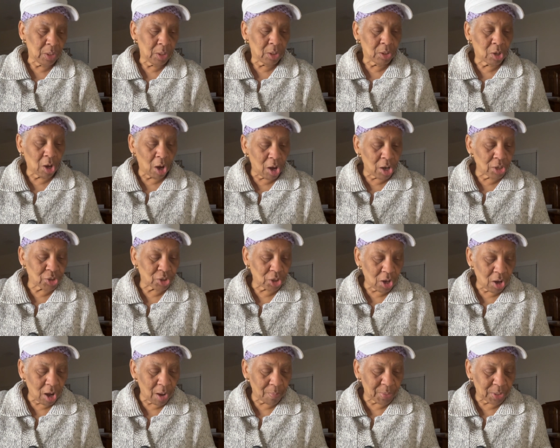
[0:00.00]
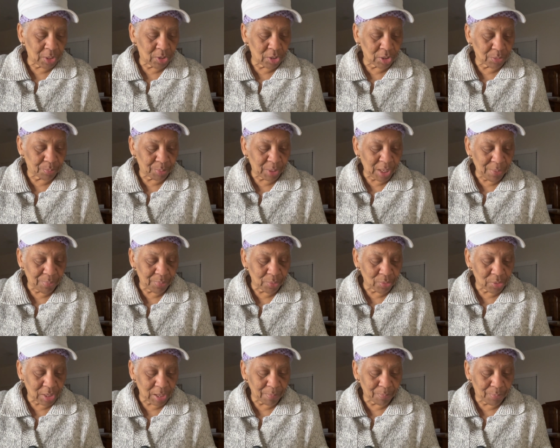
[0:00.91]
Guard your heart because
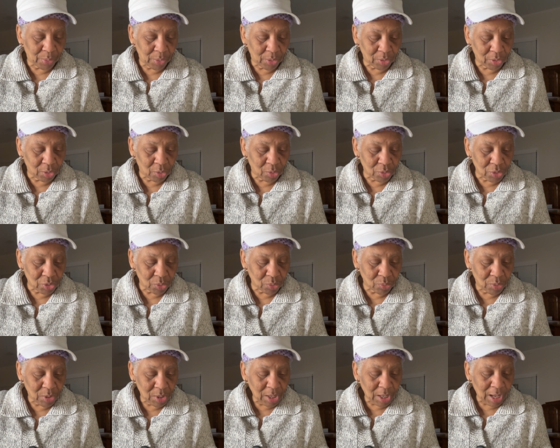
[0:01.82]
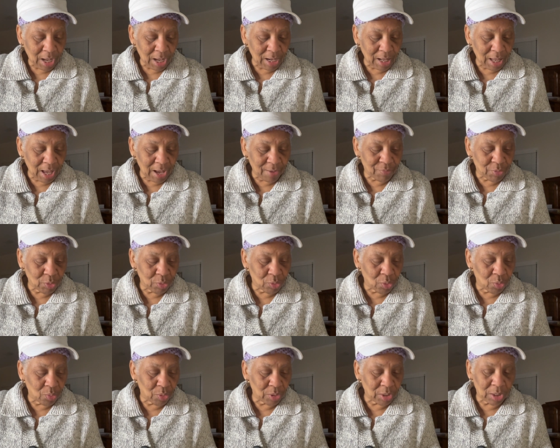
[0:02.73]
people can pull on you and have you
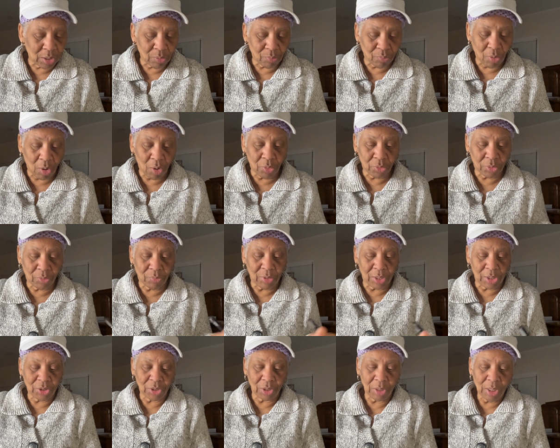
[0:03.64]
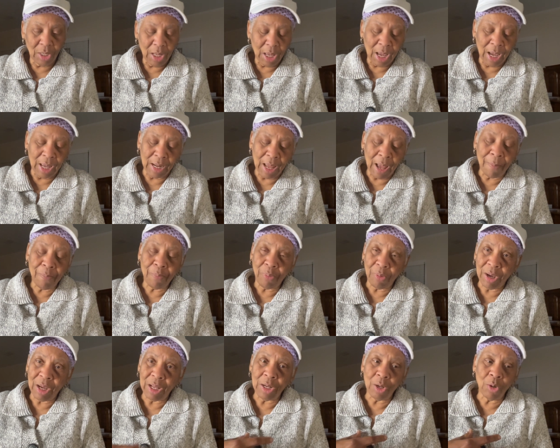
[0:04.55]
going in the wrong direction. And I'm
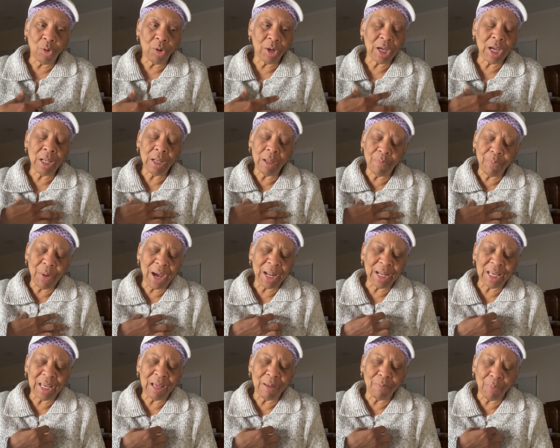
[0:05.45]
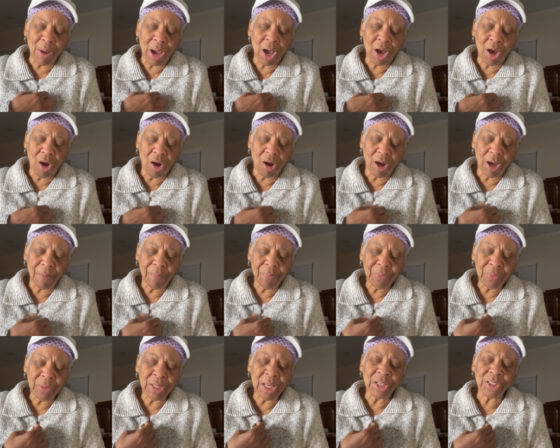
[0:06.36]
praying, Lord, anybody in my heart
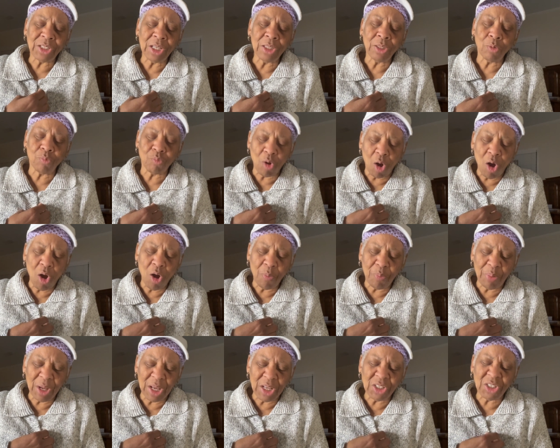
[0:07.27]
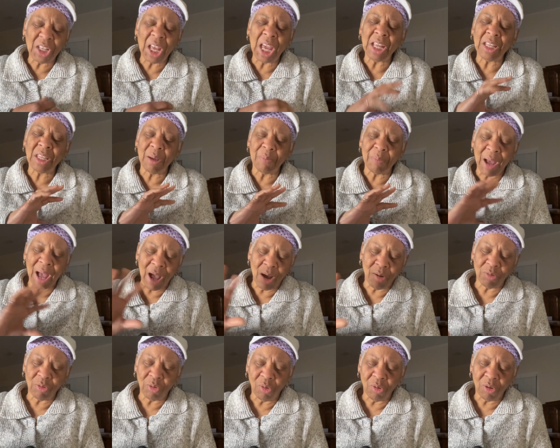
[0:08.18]
that's in the wrong place, take them
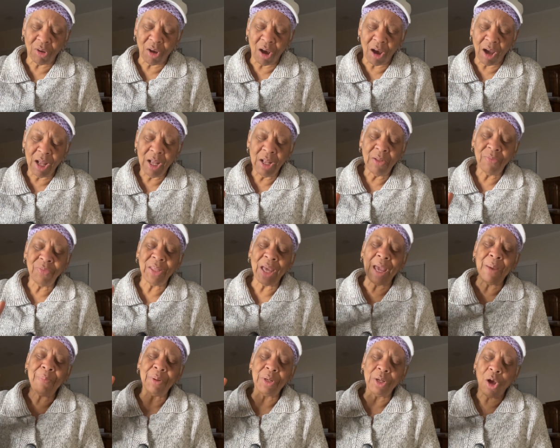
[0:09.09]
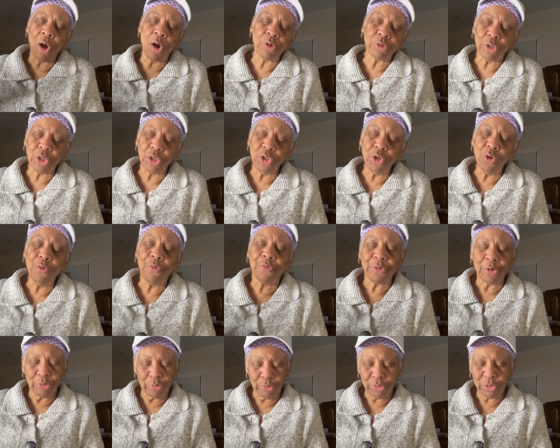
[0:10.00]
out, Lord God. They belong to you
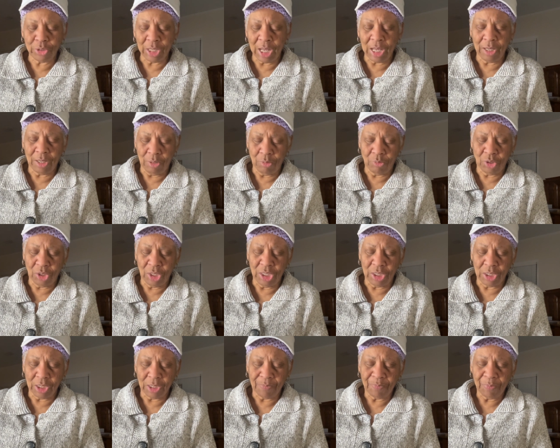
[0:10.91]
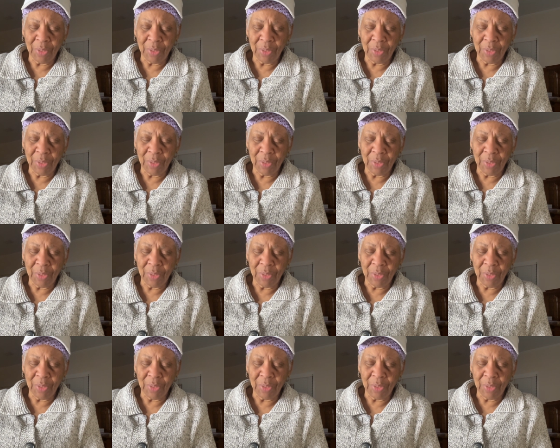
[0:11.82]
first. Thank you, Jesus.